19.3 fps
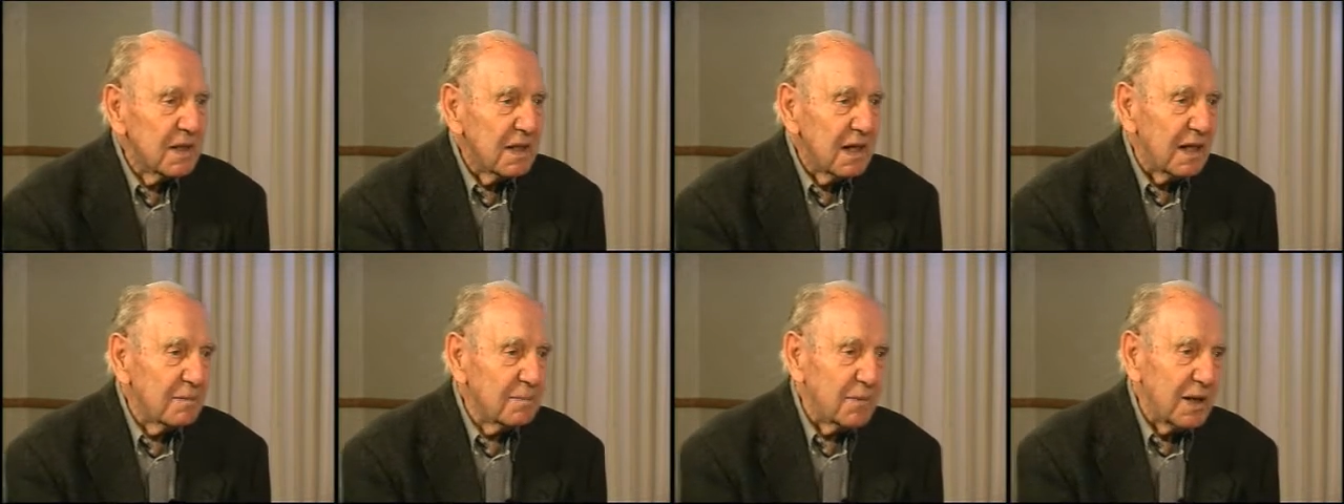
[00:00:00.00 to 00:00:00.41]

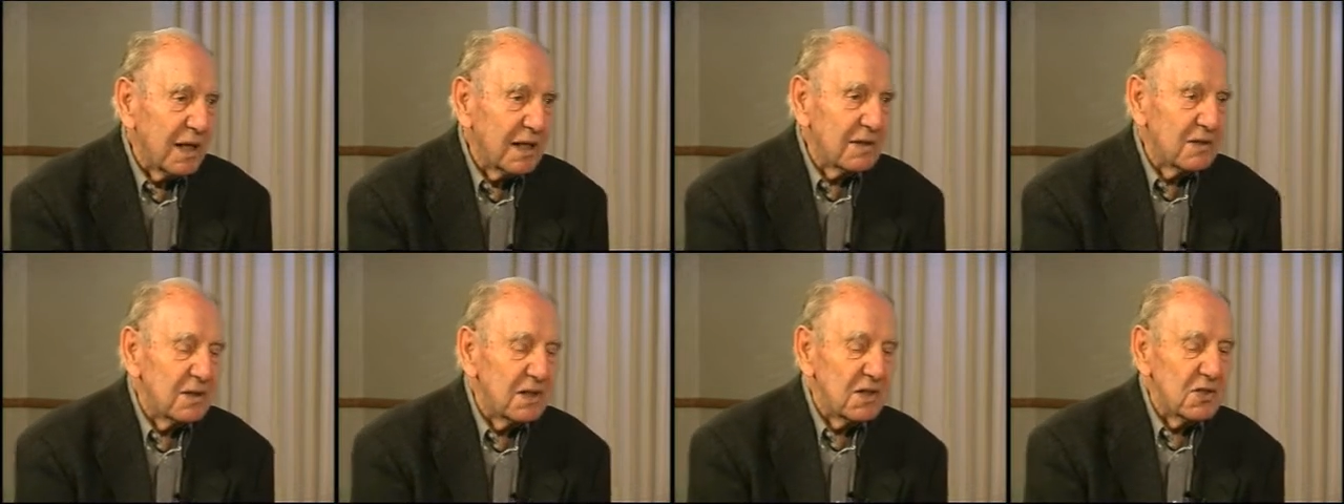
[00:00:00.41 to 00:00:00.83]
and
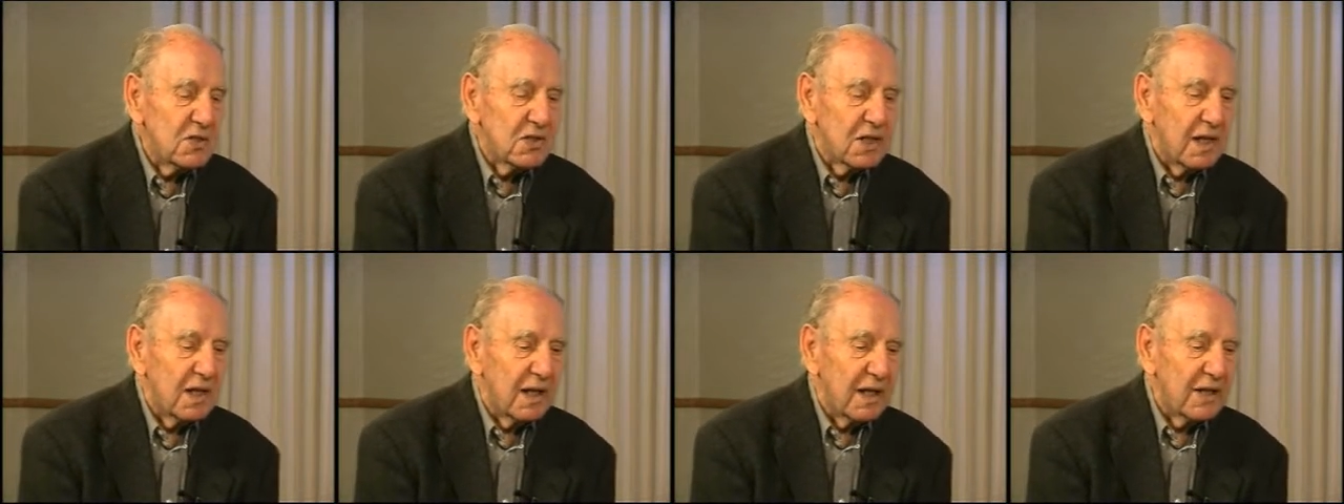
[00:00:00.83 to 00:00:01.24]
made these
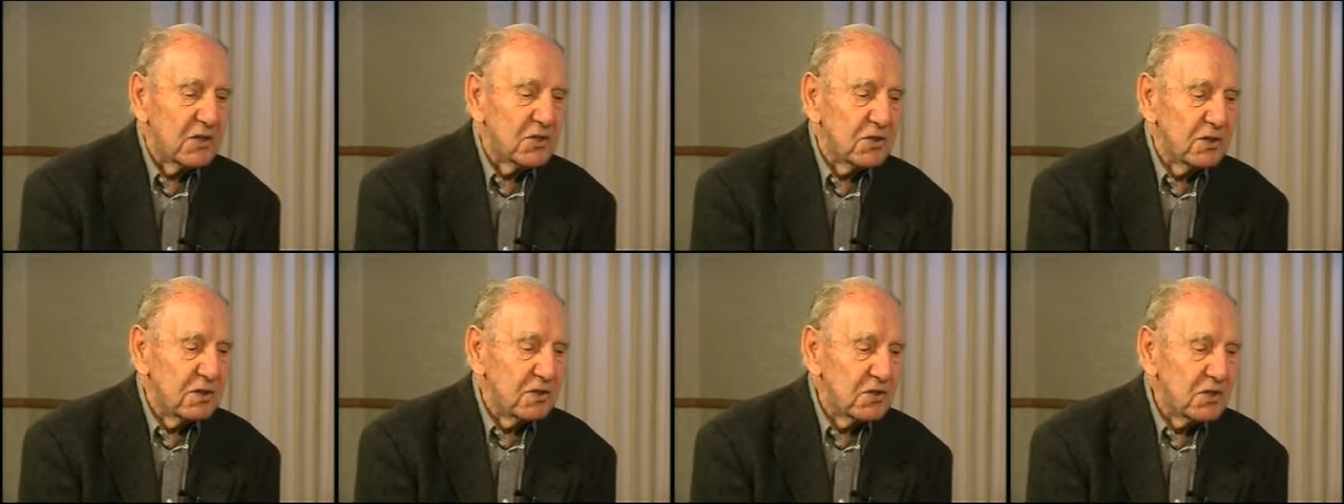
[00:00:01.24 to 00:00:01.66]

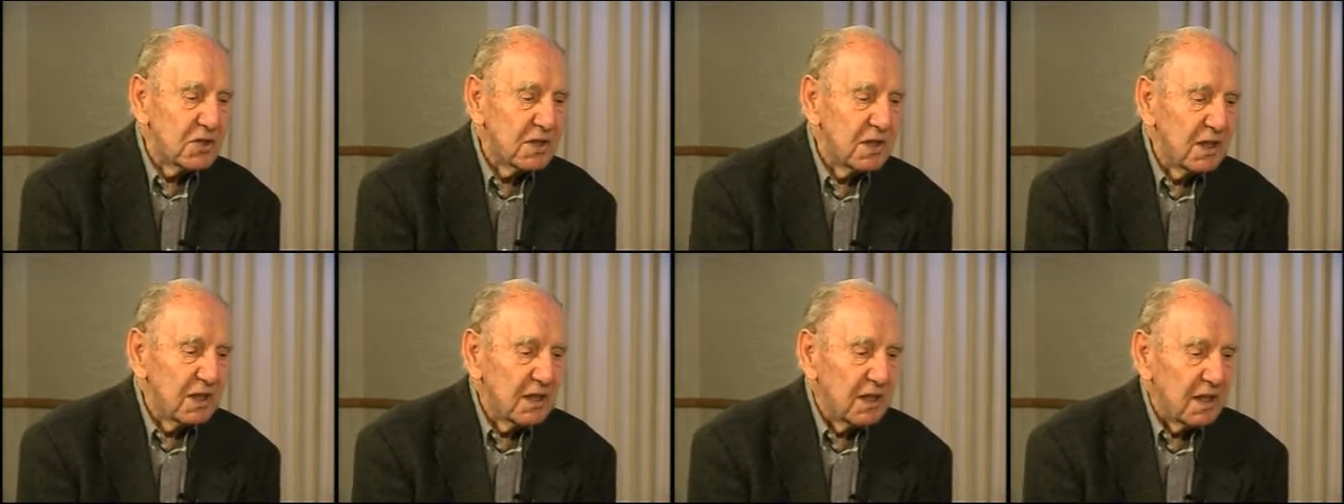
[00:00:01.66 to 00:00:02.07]
collections
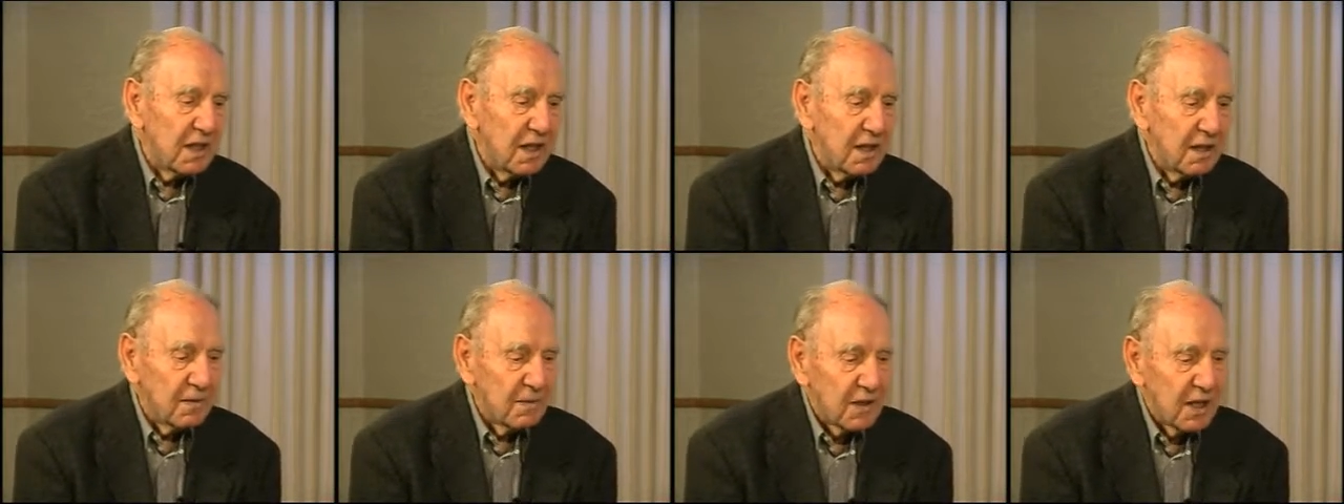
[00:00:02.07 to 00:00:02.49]
and